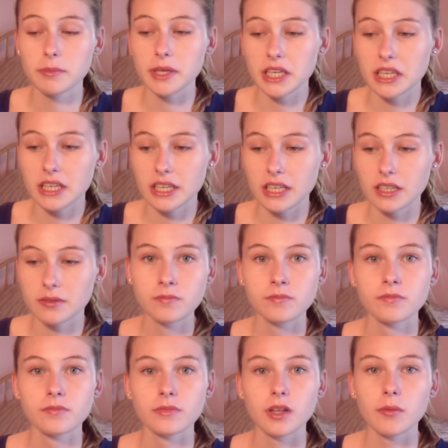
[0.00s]
creepy.
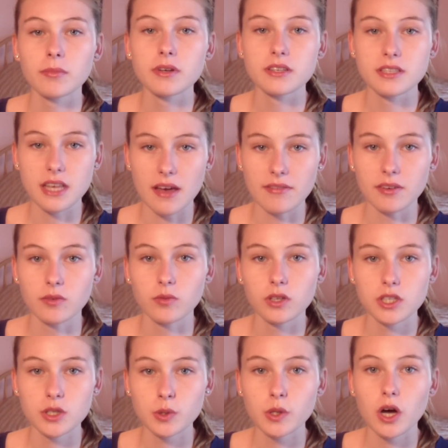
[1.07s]
Number seven,
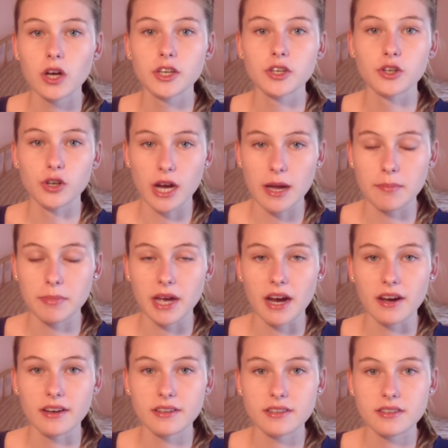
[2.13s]
what do you call your
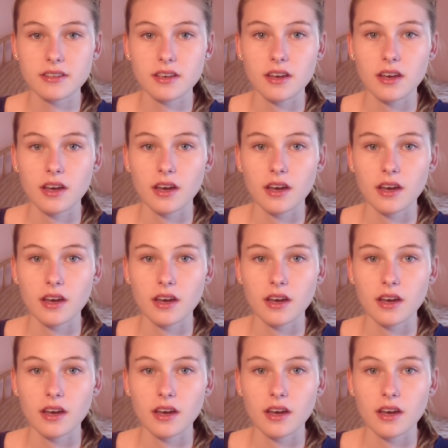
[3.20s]
grandparents?